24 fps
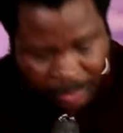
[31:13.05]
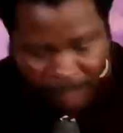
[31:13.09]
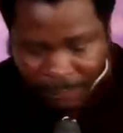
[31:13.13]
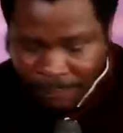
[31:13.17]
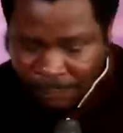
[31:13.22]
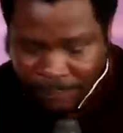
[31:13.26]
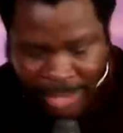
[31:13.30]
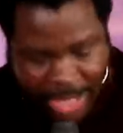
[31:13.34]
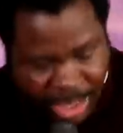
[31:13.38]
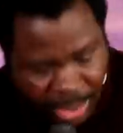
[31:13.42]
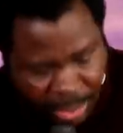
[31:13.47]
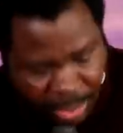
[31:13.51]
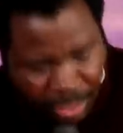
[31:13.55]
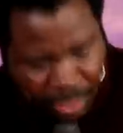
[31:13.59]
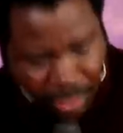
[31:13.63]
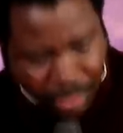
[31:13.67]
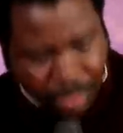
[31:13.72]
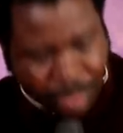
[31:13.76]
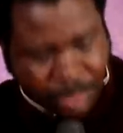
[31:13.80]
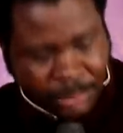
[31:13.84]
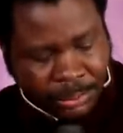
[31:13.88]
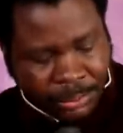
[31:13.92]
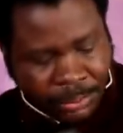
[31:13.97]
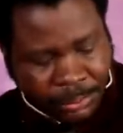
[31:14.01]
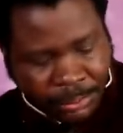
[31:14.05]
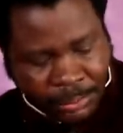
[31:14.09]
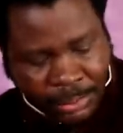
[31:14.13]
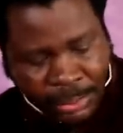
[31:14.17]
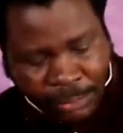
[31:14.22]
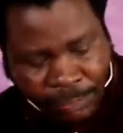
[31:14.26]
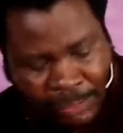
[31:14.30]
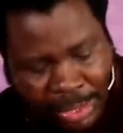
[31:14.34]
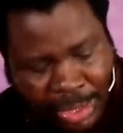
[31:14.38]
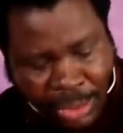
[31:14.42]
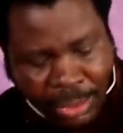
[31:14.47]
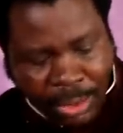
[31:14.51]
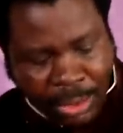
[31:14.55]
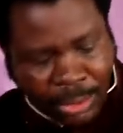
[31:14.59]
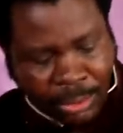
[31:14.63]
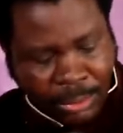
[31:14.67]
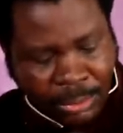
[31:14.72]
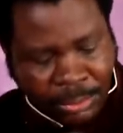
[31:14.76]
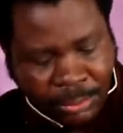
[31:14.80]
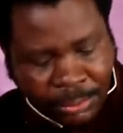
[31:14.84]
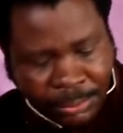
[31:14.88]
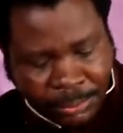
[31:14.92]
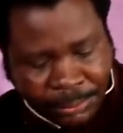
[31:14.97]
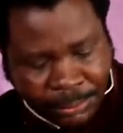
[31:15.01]
Very wrong. Very
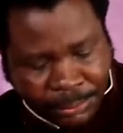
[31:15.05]
wrong.